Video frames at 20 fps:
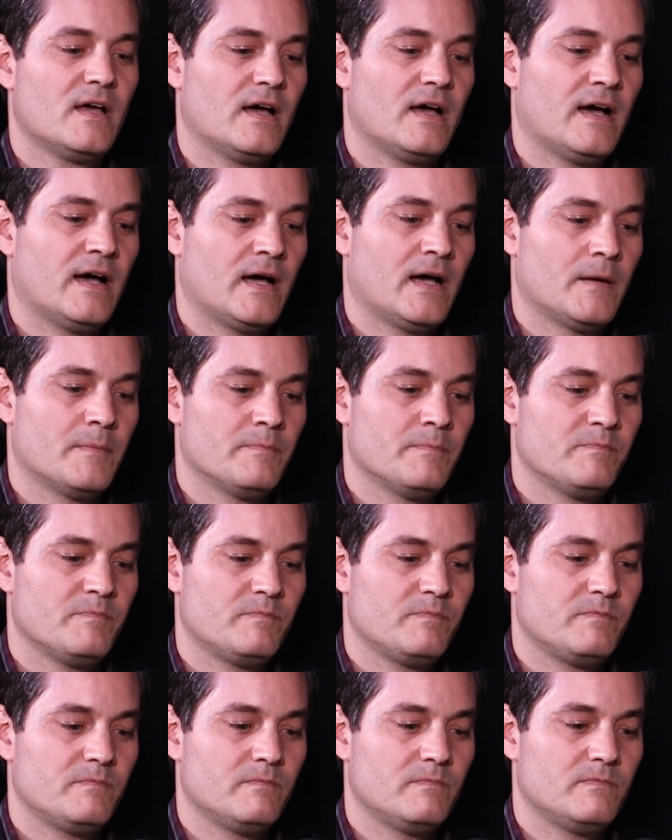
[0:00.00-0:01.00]
Um,
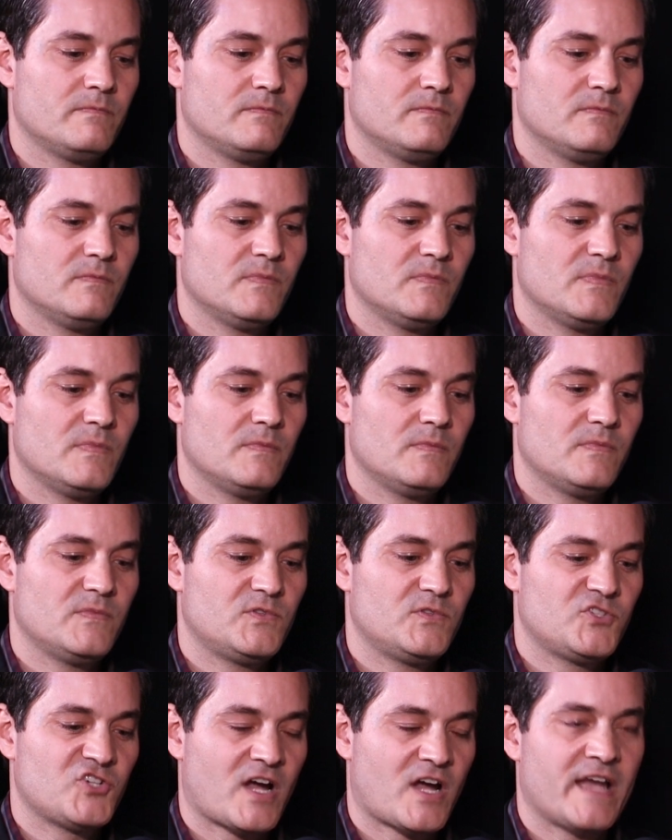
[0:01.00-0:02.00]

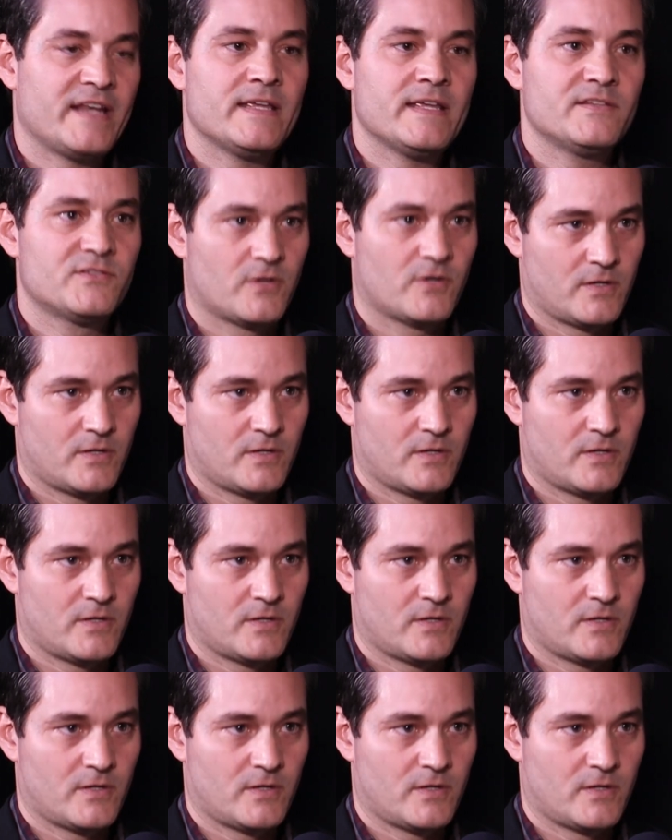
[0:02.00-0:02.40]
Chinese